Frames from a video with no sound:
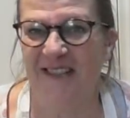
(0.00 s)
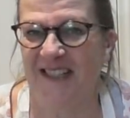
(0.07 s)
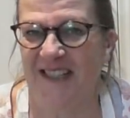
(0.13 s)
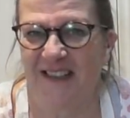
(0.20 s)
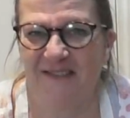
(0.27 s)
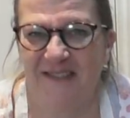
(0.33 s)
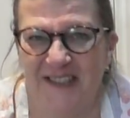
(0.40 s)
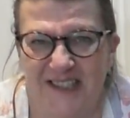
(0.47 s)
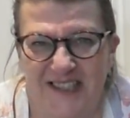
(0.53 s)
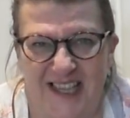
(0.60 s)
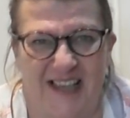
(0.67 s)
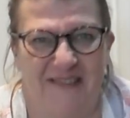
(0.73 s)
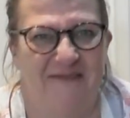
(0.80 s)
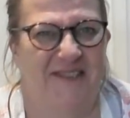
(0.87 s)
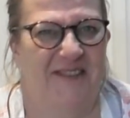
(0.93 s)

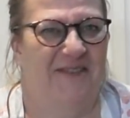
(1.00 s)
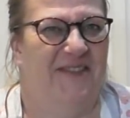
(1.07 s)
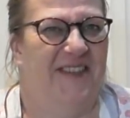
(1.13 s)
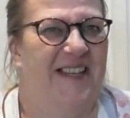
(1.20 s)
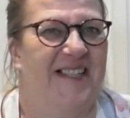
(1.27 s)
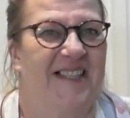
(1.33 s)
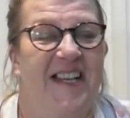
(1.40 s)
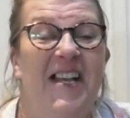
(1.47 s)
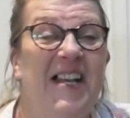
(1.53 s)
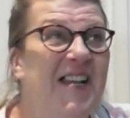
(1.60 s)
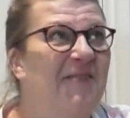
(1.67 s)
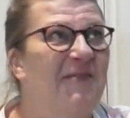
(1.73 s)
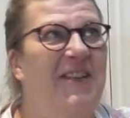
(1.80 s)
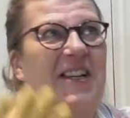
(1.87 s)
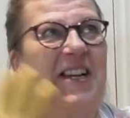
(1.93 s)
ashamed of this.
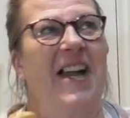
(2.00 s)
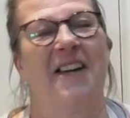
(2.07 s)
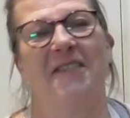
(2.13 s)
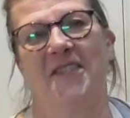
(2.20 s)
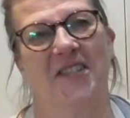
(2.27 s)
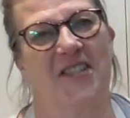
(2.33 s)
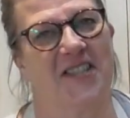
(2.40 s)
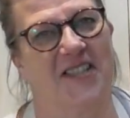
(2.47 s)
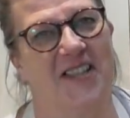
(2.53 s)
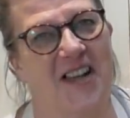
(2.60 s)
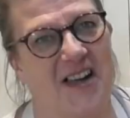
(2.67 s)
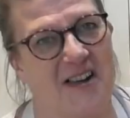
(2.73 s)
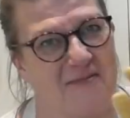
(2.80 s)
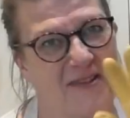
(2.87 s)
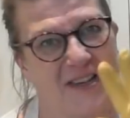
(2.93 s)
We're going to have to just
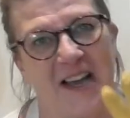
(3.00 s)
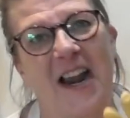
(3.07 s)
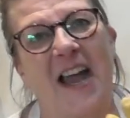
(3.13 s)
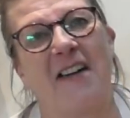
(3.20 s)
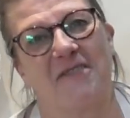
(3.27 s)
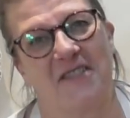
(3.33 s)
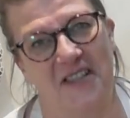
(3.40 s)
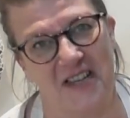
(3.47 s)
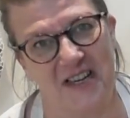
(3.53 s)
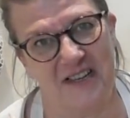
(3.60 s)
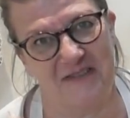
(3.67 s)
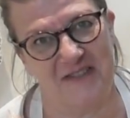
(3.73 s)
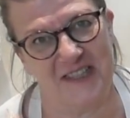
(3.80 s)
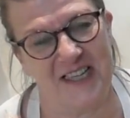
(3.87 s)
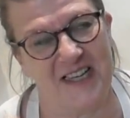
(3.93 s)
laugh. We're going to have to
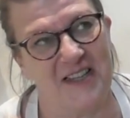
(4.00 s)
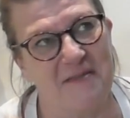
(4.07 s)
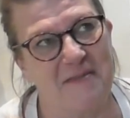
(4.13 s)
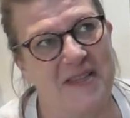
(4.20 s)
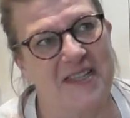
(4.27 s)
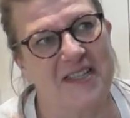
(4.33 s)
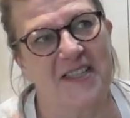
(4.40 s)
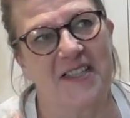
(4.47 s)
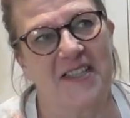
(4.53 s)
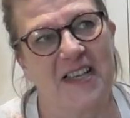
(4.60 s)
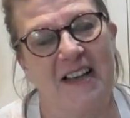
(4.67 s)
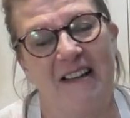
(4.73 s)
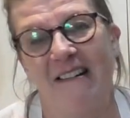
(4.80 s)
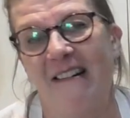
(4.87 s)
laugh together because